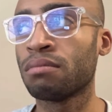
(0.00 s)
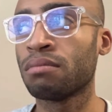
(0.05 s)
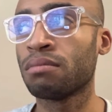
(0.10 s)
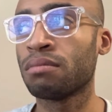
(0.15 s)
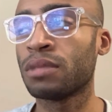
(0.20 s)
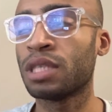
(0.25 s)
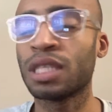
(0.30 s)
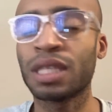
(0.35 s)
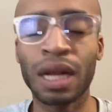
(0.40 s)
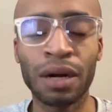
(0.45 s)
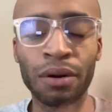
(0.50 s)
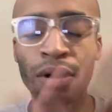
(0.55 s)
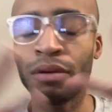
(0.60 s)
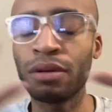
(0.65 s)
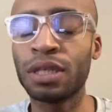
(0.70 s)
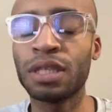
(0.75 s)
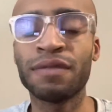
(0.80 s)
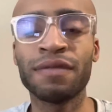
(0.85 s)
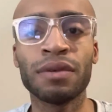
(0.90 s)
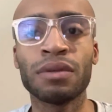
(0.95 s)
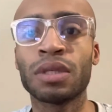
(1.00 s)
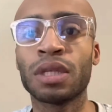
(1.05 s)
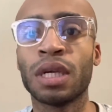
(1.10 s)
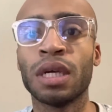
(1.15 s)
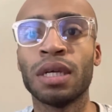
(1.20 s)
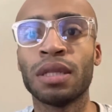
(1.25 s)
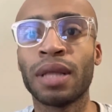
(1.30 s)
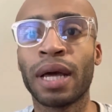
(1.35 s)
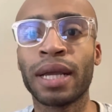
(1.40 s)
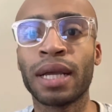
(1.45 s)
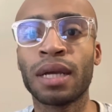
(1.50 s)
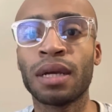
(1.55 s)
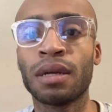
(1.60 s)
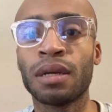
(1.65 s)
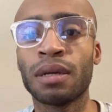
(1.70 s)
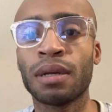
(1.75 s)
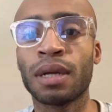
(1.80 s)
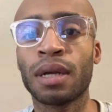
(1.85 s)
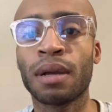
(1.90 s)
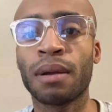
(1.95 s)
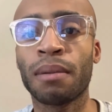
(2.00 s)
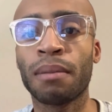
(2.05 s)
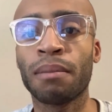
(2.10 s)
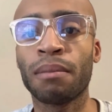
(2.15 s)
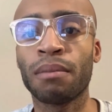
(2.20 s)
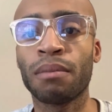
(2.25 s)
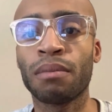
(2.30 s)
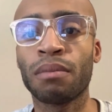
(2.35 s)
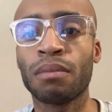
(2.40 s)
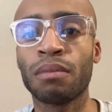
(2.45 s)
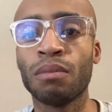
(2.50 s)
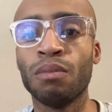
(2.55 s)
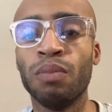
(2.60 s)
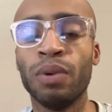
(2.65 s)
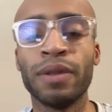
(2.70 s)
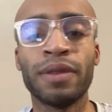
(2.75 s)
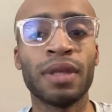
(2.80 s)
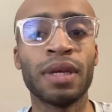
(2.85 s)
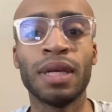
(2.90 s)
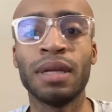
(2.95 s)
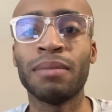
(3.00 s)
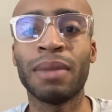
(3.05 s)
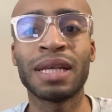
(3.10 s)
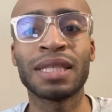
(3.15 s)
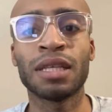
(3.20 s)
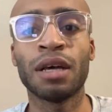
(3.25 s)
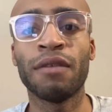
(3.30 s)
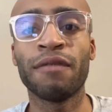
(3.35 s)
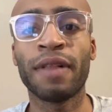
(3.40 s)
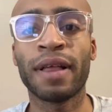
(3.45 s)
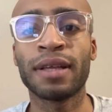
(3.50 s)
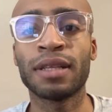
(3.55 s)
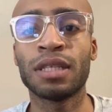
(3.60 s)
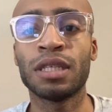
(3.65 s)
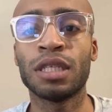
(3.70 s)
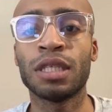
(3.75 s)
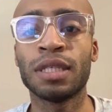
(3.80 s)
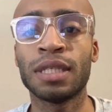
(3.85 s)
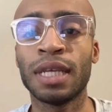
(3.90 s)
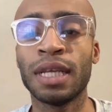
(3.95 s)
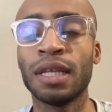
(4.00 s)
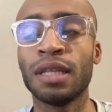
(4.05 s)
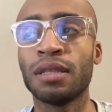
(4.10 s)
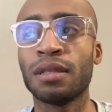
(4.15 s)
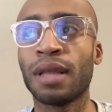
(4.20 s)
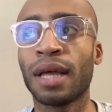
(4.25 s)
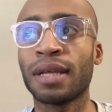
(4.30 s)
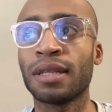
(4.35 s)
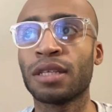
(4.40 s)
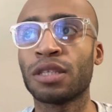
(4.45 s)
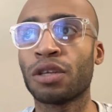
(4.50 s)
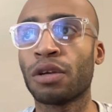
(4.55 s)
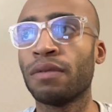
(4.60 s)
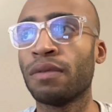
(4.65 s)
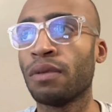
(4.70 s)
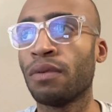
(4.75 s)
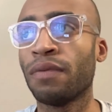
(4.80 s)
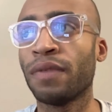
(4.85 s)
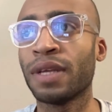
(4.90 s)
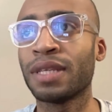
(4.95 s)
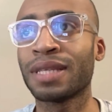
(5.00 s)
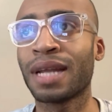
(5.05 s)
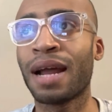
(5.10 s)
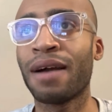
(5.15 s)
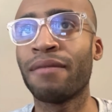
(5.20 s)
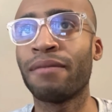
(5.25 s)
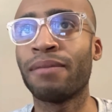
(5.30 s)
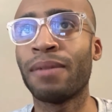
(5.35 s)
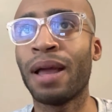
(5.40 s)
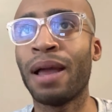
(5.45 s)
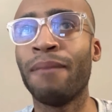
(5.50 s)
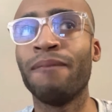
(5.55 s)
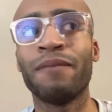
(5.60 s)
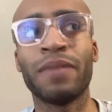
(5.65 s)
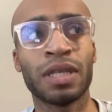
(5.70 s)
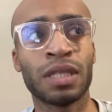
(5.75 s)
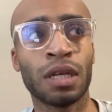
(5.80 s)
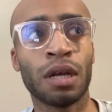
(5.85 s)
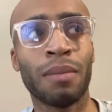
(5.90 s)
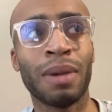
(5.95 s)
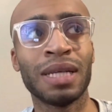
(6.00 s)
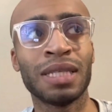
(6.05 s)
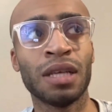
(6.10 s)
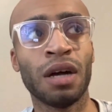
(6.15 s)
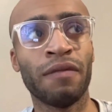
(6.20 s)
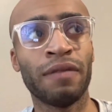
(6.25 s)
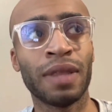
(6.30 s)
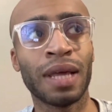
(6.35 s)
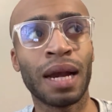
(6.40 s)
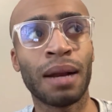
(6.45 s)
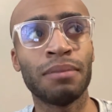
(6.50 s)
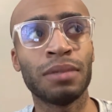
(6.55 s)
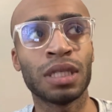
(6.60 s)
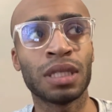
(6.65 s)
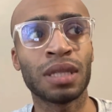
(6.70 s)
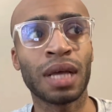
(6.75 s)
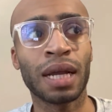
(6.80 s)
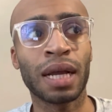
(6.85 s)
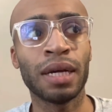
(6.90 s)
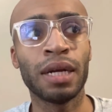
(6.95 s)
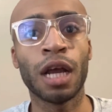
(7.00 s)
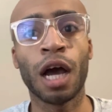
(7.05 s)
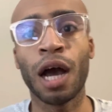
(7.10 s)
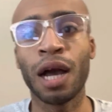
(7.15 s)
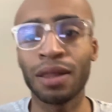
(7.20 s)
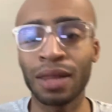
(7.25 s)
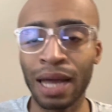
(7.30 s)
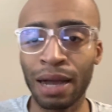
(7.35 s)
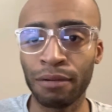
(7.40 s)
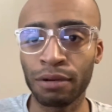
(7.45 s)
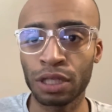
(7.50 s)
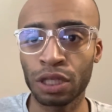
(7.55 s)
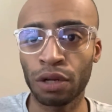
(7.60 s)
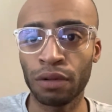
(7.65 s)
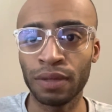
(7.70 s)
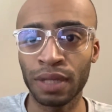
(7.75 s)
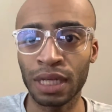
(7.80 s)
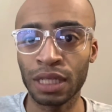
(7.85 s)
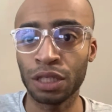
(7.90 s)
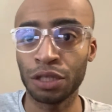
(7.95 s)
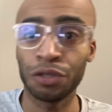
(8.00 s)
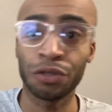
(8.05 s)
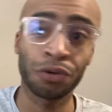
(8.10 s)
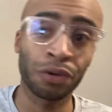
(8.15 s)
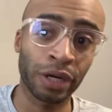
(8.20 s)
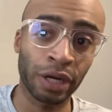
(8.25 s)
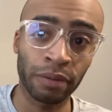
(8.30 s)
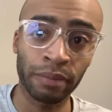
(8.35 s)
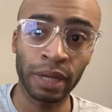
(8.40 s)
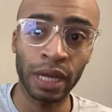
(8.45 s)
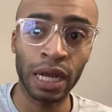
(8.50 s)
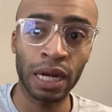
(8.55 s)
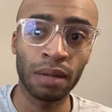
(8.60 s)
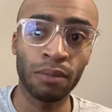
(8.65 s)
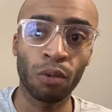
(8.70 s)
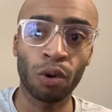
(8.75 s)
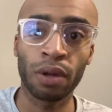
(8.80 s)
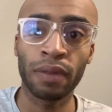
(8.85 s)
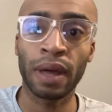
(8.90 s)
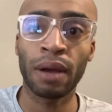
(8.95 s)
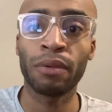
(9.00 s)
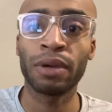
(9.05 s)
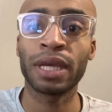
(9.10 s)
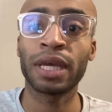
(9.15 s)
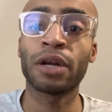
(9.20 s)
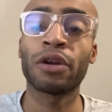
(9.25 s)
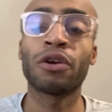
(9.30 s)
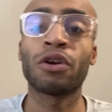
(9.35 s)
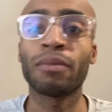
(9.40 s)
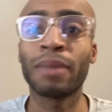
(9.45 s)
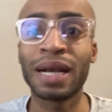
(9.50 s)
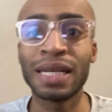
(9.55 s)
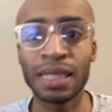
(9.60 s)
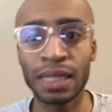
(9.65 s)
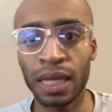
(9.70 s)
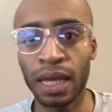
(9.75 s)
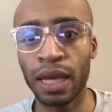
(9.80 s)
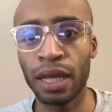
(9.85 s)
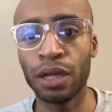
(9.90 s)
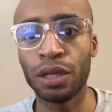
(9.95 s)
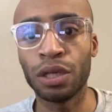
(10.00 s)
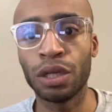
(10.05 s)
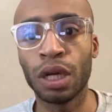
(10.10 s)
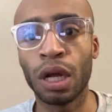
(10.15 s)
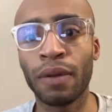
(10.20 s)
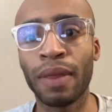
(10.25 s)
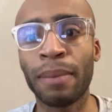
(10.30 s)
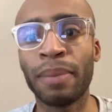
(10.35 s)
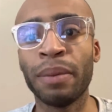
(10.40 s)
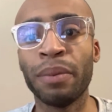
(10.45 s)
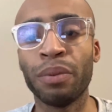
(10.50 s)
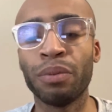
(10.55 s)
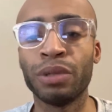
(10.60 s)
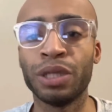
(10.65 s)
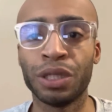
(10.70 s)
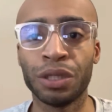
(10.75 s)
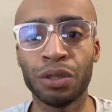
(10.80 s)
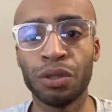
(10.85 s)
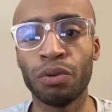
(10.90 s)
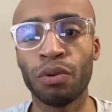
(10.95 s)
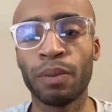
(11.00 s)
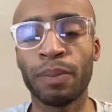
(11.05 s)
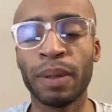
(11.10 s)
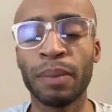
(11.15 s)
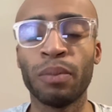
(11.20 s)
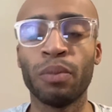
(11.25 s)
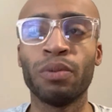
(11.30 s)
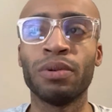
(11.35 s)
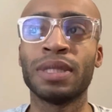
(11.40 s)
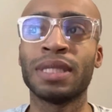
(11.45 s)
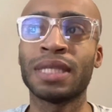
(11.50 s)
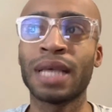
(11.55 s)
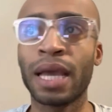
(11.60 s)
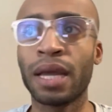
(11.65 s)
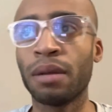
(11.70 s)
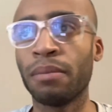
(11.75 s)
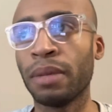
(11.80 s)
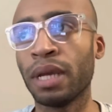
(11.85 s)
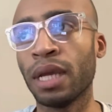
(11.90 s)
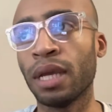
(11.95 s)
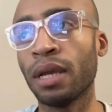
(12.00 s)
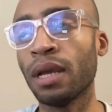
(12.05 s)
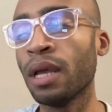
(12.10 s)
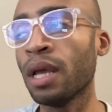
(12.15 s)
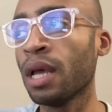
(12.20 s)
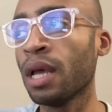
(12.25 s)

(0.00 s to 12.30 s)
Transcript: just, I don't know, it just feels good, like, within myself, like, just seeing, like, the certain little things that I am fixing on myself, and that I'm just, like, not allowing certain things to trigger me anymore that would get under my skin, that people would do, or people would say to me,